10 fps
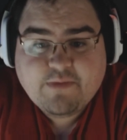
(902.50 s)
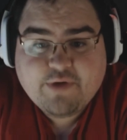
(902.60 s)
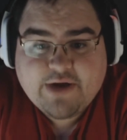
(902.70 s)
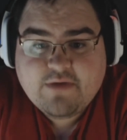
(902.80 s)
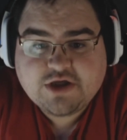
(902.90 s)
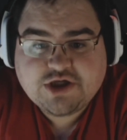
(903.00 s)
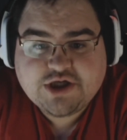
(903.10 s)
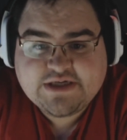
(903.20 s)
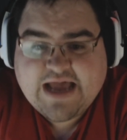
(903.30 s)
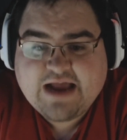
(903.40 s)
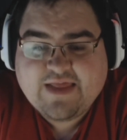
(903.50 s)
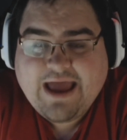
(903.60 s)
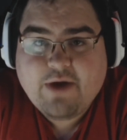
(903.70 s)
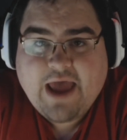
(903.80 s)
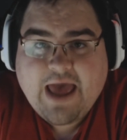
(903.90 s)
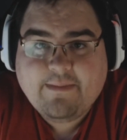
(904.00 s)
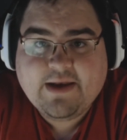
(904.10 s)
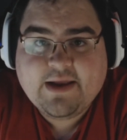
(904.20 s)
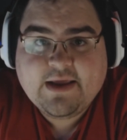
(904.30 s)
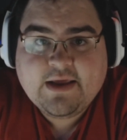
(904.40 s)
pretty much exactly how it
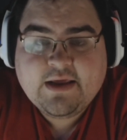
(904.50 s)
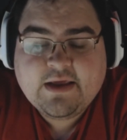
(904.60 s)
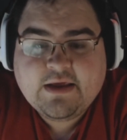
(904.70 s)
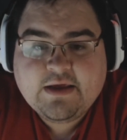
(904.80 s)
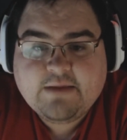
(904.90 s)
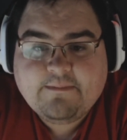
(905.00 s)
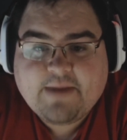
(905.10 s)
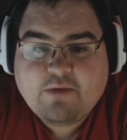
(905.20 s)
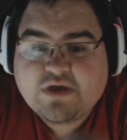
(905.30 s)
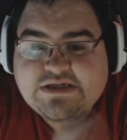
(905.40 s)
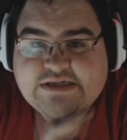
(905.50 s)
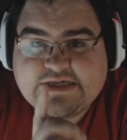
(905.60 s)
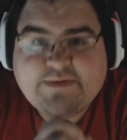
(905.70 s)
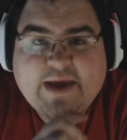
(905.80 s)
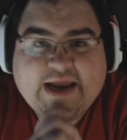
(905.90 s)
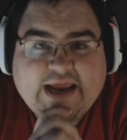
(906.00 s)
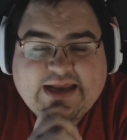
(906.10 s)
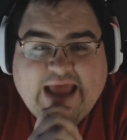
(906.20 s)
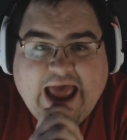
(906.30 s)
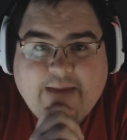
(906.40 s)
happened, but I wasn't expecting it
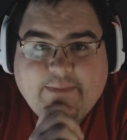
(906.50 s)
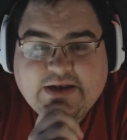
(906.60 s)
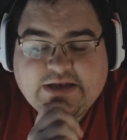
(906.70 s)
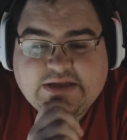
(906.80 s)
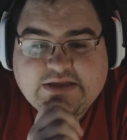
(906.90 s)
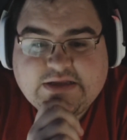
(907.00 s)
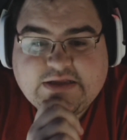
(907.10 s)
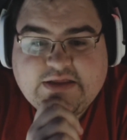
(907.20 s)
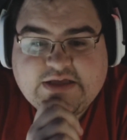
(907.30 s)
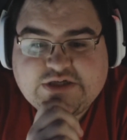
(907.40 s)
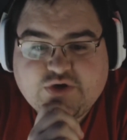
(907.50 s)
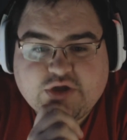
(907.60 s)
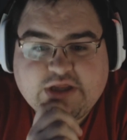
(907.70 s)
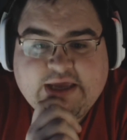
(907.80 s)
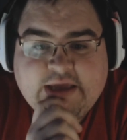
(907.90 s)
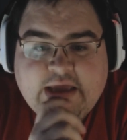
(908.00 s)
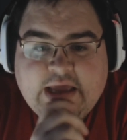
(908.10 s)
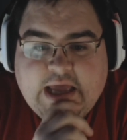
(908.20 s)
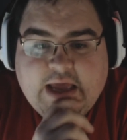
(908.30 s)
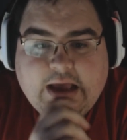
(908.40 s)
to happen this early.
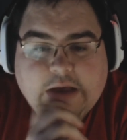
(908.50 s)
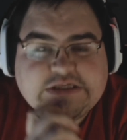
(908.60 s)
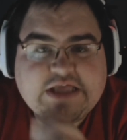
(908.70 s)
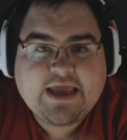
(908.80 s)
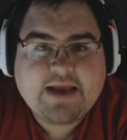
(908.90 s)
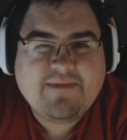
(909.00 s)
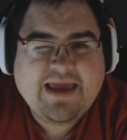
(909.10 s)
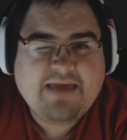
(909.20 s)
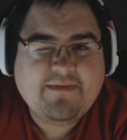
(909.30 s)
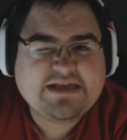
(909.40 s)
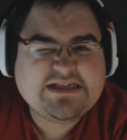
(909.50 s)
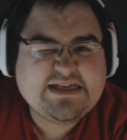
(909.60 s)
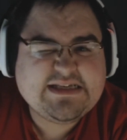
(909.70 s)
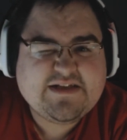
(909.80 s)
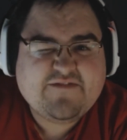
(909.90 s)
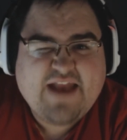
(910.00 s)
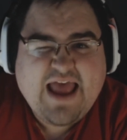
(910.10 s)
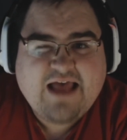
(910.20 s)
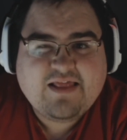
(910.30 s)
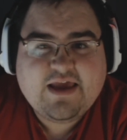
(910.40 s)
I was thinking maybe season
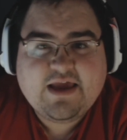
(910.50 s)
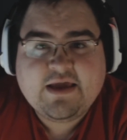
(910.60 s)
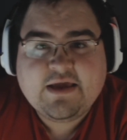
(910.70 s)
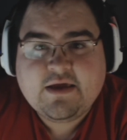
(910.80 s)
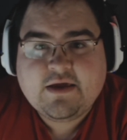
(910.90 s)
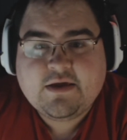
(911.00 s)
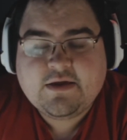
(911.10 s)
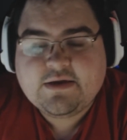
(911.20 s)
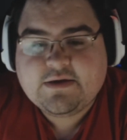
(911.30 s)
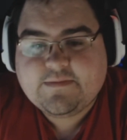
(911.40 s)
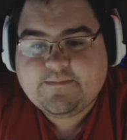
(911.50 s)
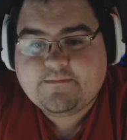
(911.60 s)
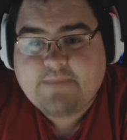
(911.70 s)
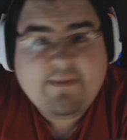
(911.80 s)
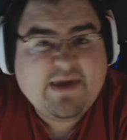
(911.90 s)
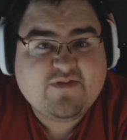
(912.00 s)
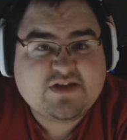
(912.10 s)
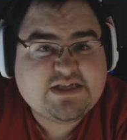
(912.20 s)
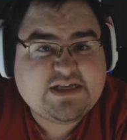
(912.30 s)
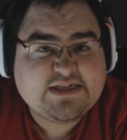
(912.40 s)
finale, maybe even
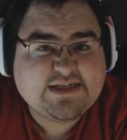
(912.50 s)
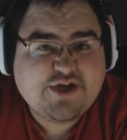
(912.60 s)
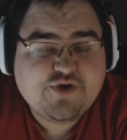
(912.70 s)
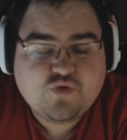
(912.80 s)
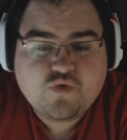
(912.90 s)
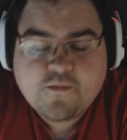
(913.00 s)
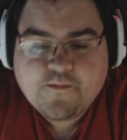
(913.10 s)
season two,